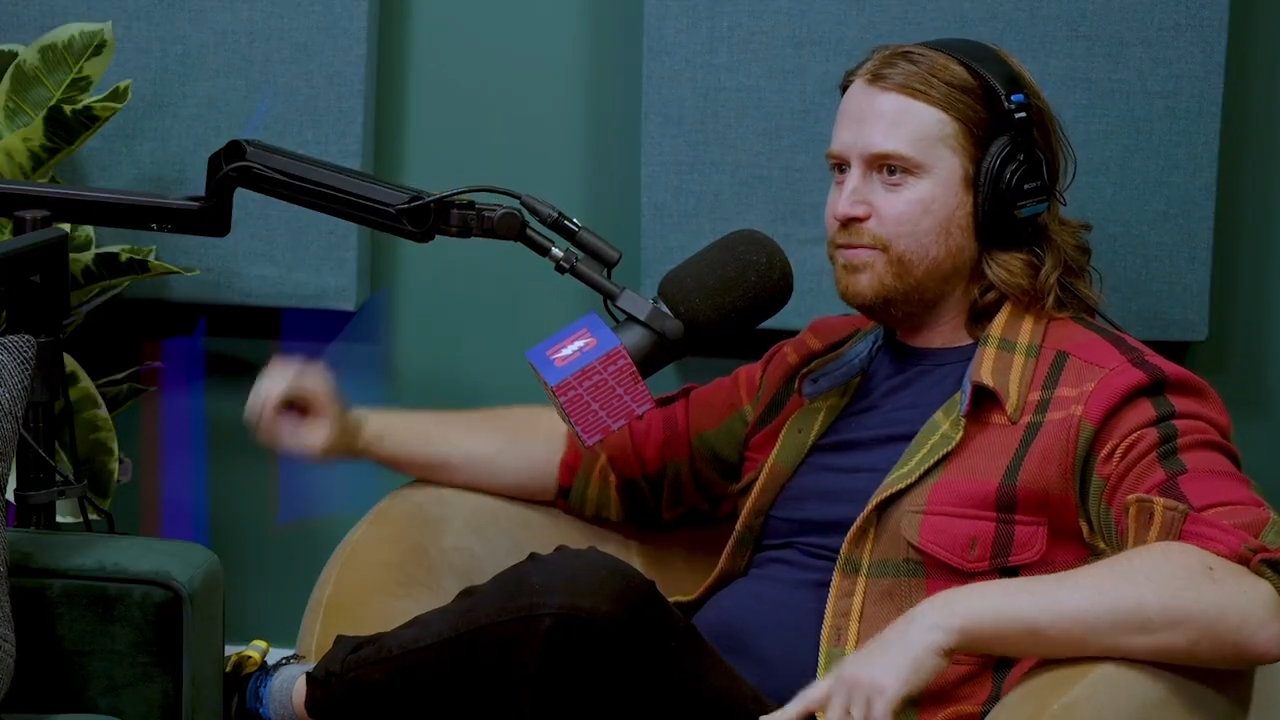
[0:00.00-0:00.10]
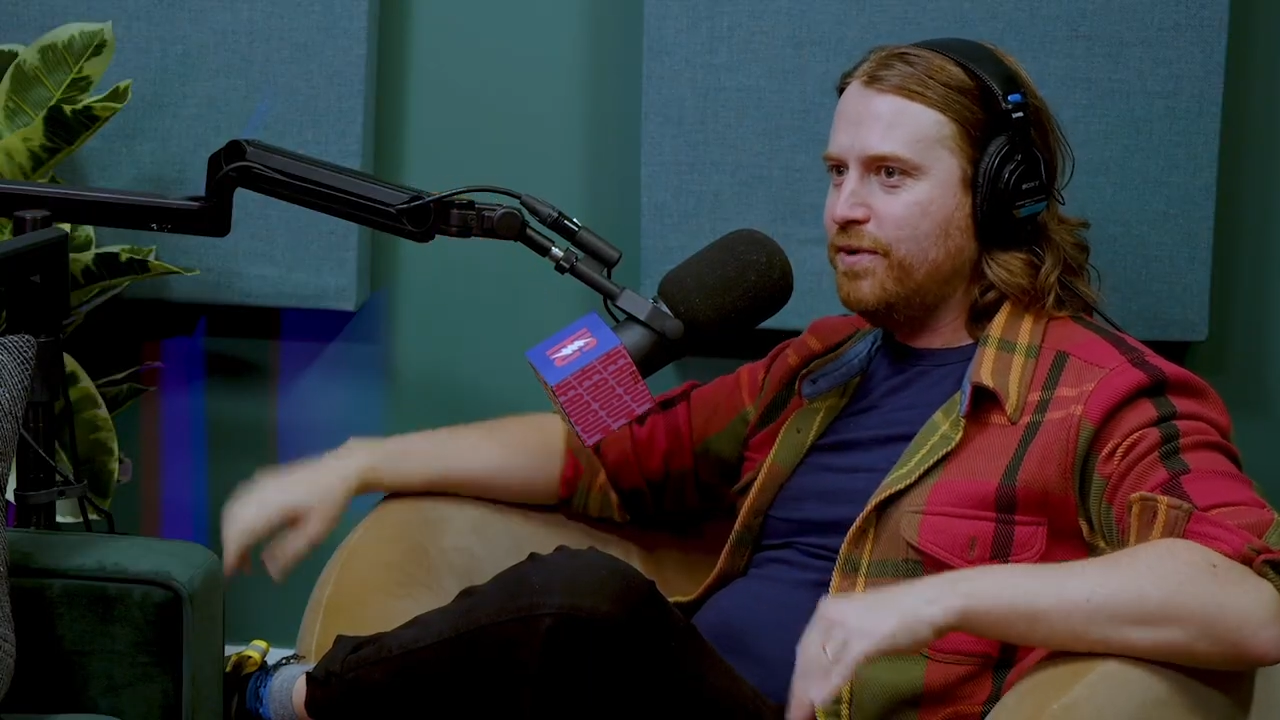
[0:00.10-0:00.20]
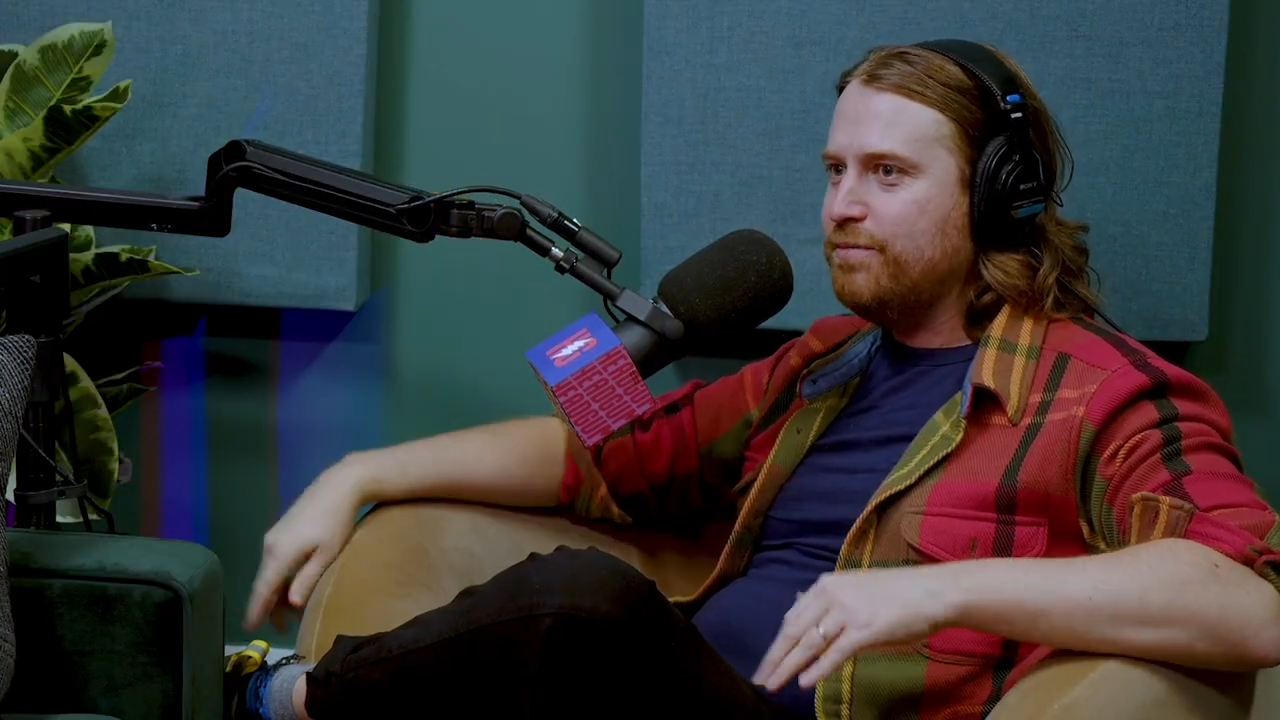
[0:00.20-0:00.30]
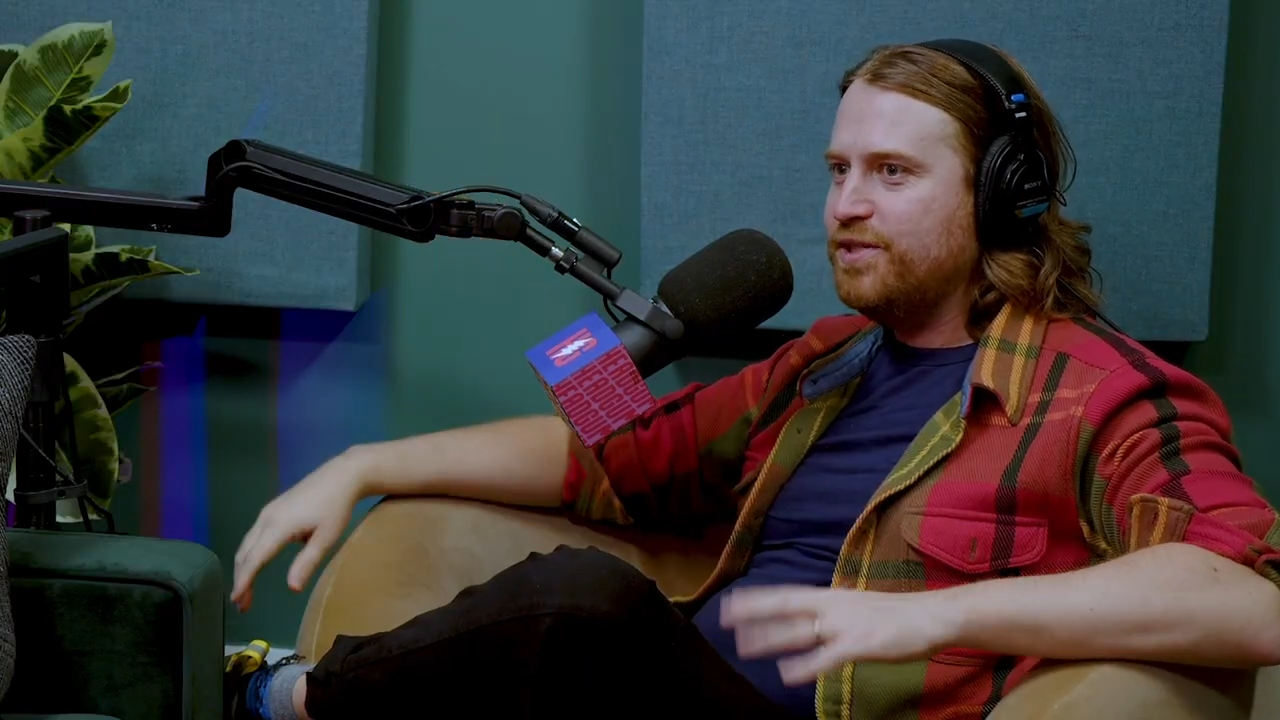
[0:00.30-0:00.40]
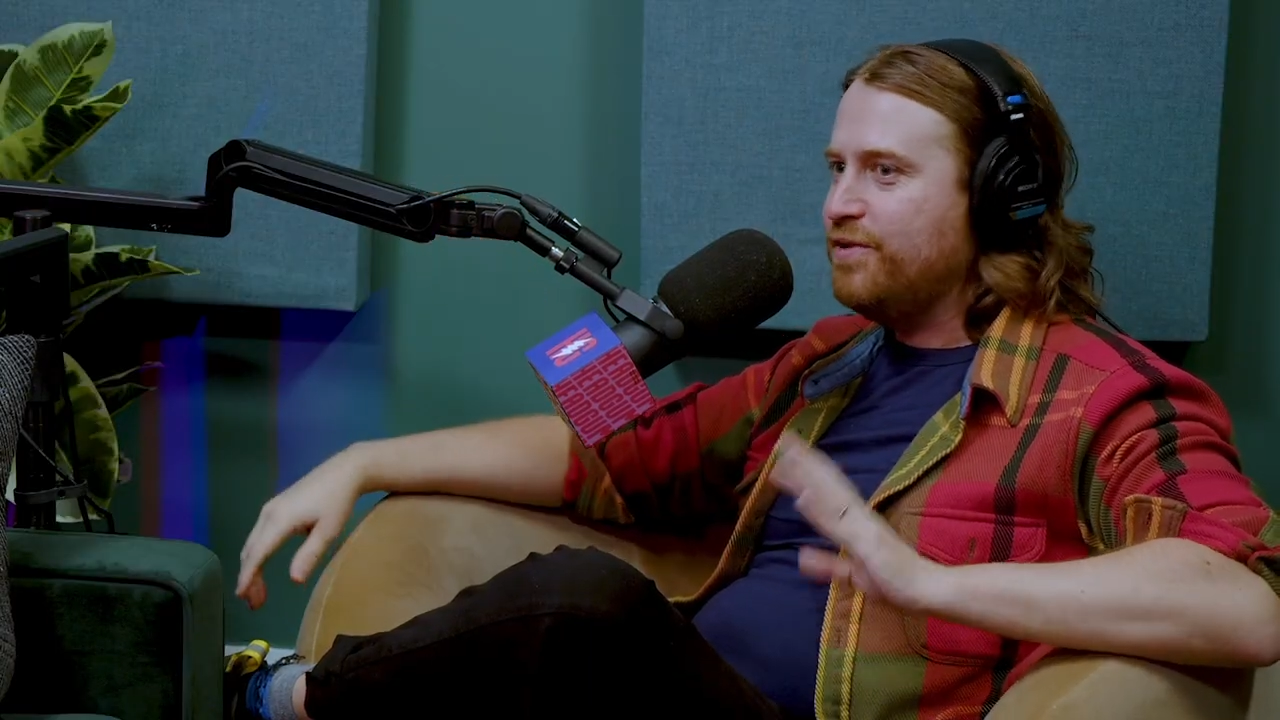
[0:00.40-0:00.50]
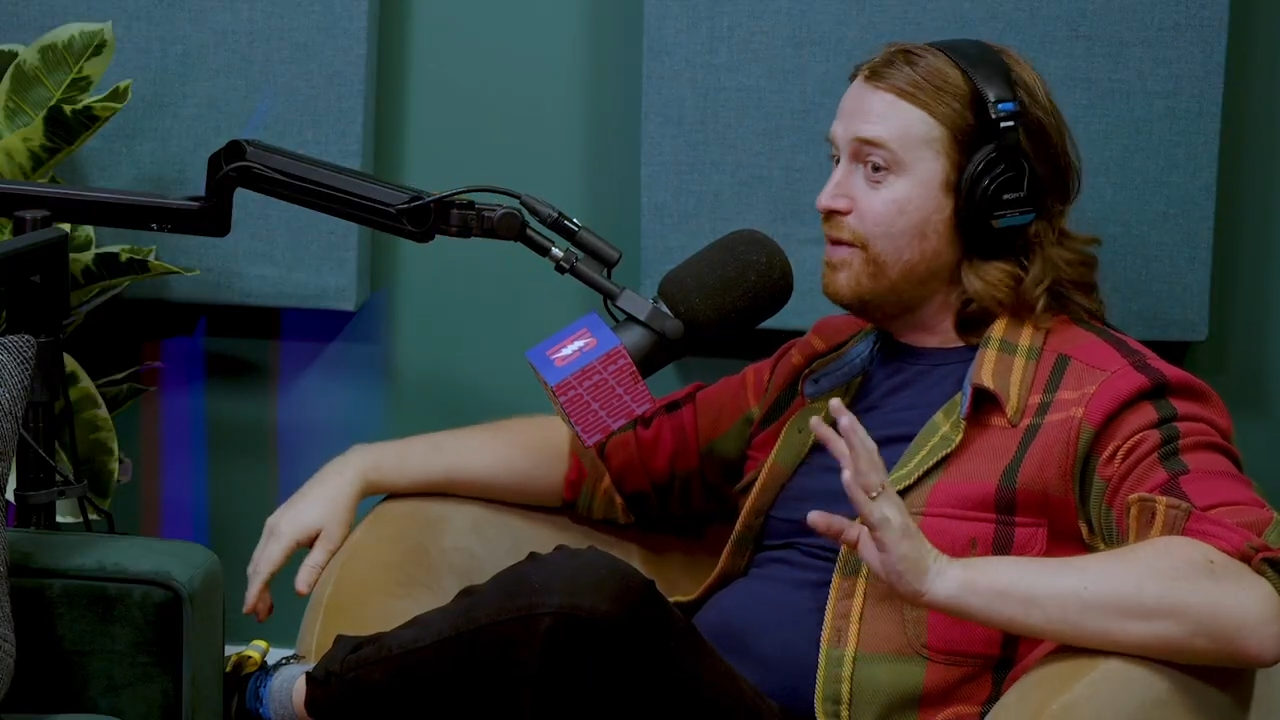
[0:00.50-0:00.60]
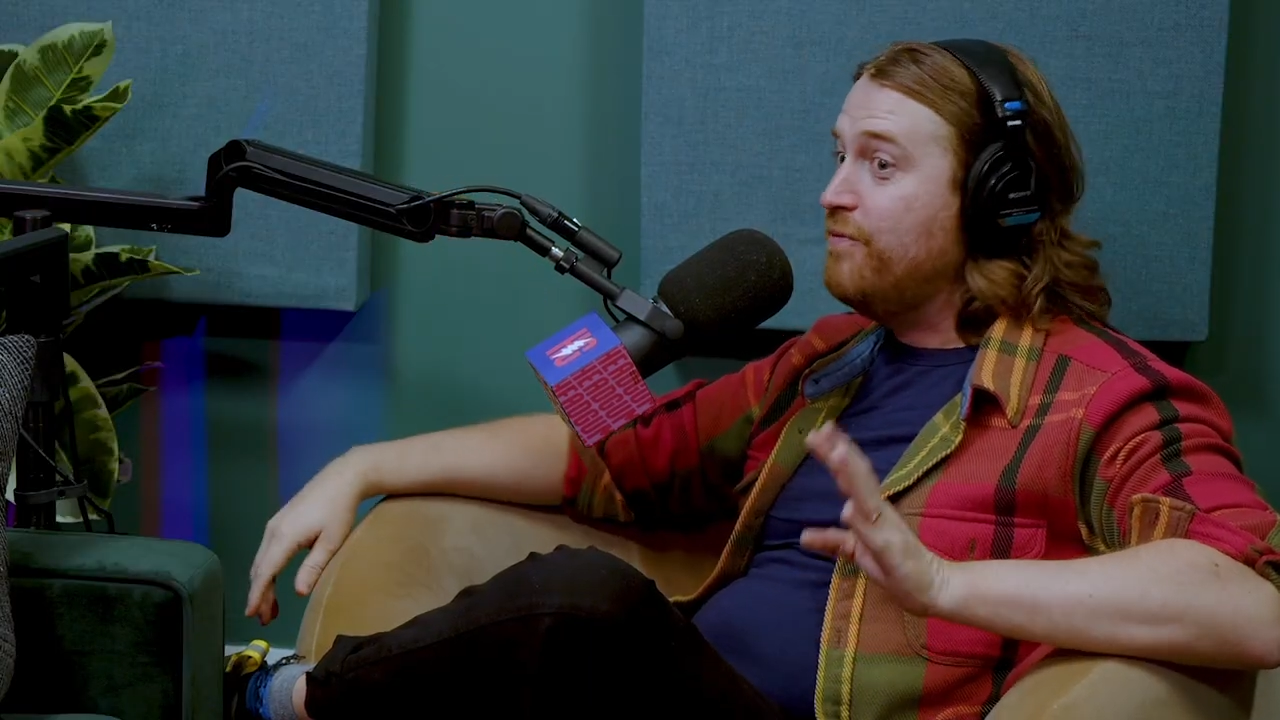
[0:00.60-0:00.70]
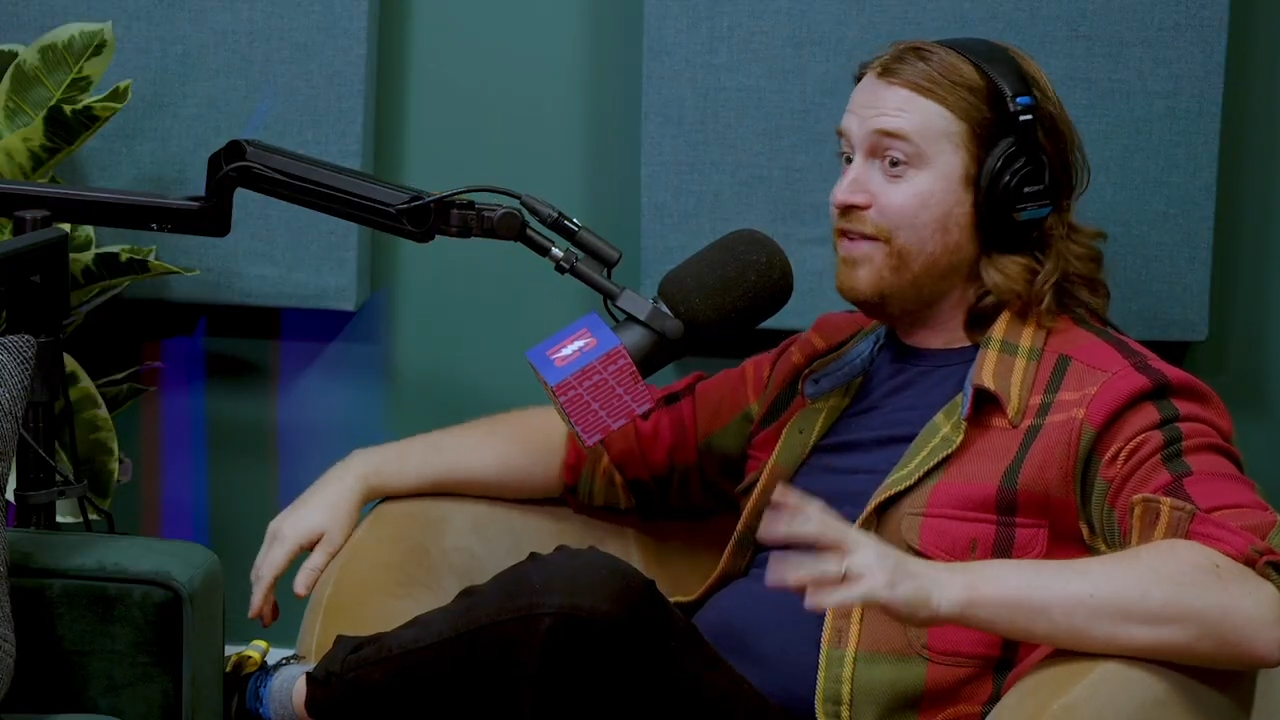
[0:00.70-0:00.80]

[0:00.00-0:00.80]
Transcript: but I'm just I'm